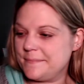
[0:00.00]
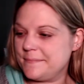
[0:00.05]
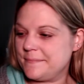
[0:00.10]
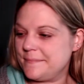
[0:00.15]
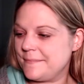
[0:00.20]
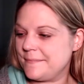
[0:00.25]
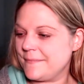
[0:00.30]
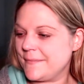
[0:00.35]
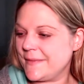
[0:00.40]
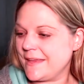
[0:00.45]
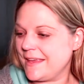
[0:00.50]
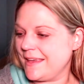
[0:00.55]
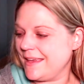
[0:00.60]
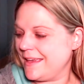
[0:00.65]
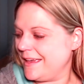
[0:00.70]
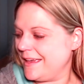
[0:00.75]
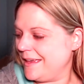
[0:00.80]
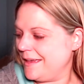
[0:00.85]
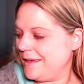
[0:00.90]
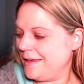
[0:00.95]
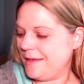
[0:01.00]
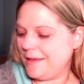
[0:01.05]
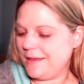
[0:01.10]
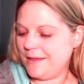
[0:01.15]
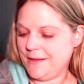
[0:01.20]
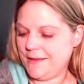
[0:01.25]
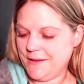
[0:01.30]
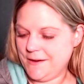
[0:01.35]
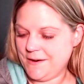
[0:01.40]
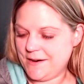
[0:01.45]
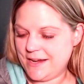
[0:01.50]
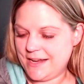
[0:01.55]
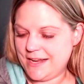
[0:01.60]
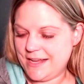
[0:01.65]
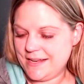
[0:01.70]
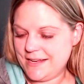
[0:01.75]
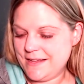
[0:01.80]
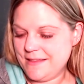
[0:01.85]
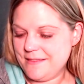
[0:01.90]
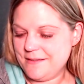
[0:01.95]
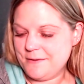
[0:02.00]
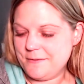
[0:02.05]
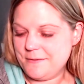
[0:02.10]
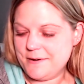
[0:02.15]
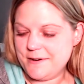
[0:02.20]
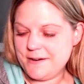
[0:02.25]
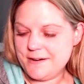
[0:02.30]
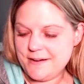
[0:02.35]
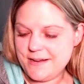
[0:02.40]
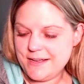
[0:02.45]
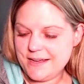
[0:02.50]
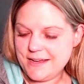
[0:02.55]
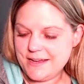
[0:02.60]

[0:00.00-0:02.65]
All right, another word,